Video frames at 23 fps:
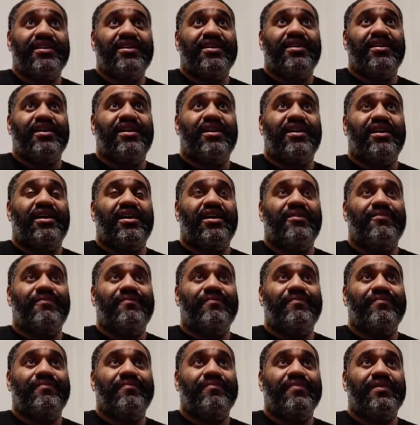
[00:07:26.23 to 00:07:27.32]

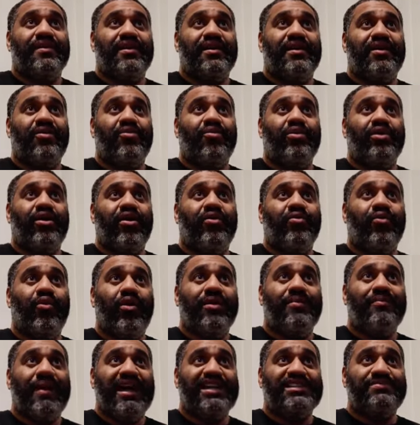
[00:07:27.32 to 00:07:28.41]
one-on-one
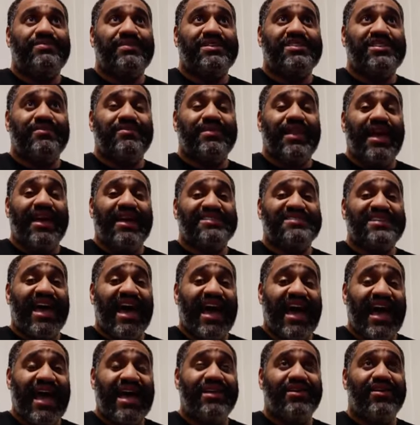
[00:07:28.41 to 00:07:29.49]
match PJ Black has
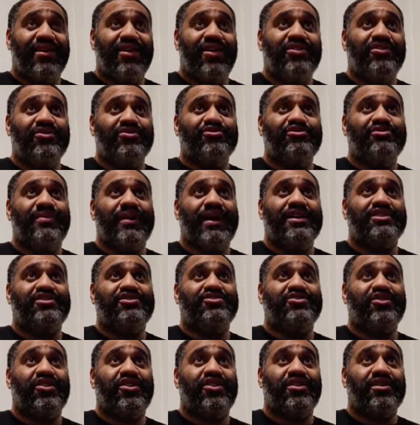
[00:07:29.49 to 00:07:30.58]
had on New Japan
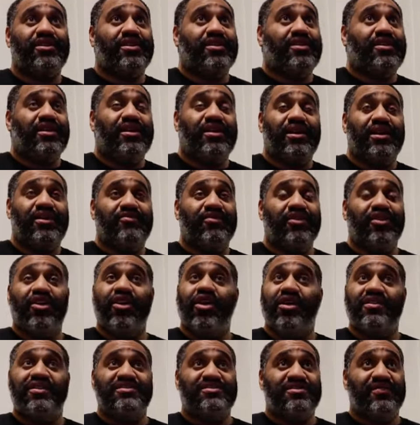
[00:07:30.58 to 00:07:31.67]
Strong,
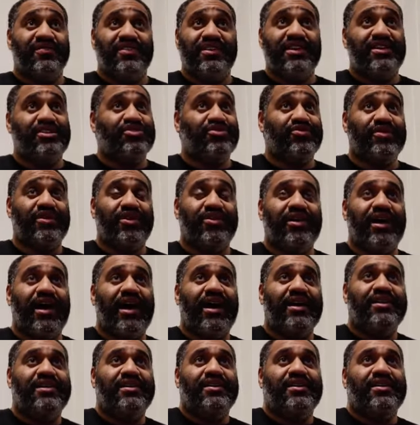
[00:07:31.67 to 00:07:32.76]
regardless of the injury or
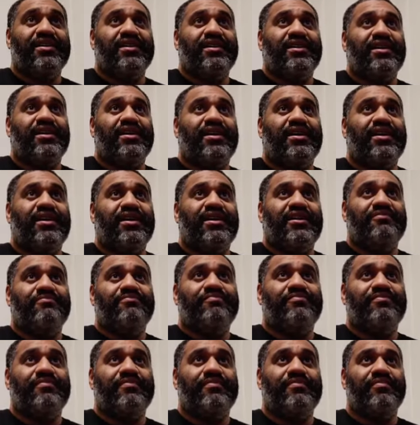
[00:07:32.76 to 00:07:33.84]
not.
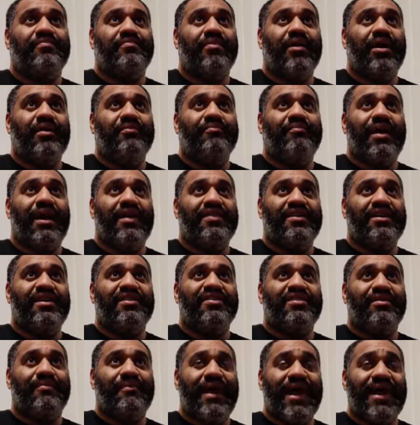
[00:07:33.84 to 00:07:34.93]
But by the end of the
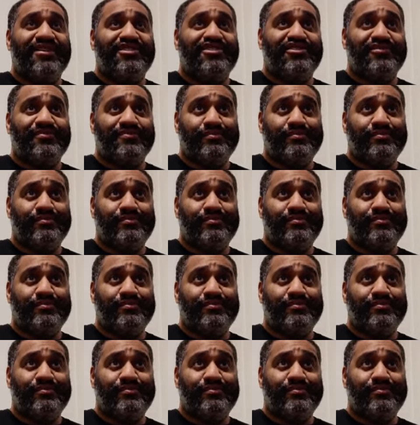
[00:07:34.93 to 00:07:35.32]
match,